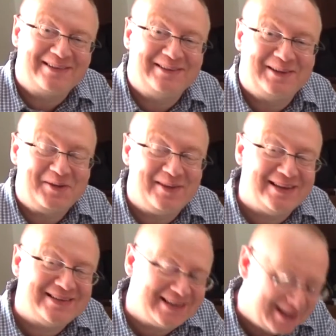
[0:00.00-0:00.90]
to do
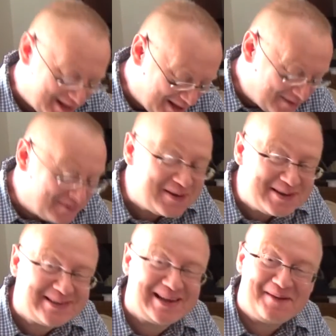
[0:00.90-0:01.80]
this.
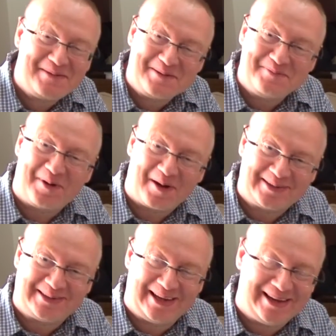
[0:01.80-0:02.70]
First time I
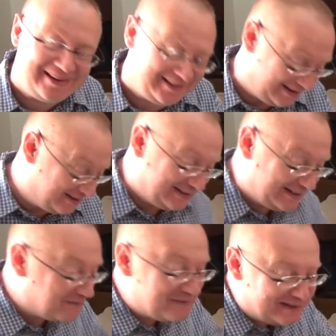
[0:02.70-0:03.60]
unboxed it, actually
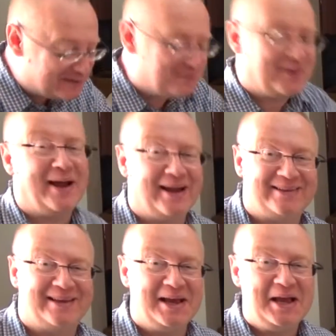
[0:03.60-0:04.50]
everything's
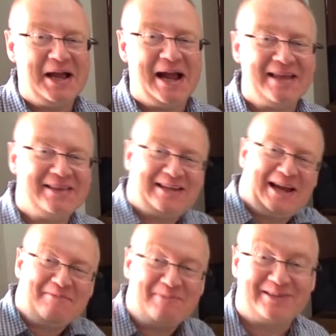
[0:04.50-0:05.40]
unpacked. I had the
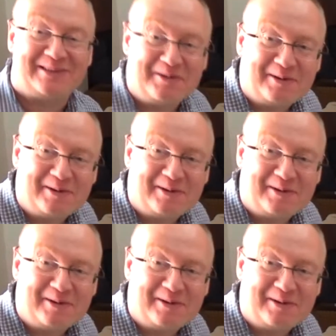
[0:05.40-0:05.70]
camera too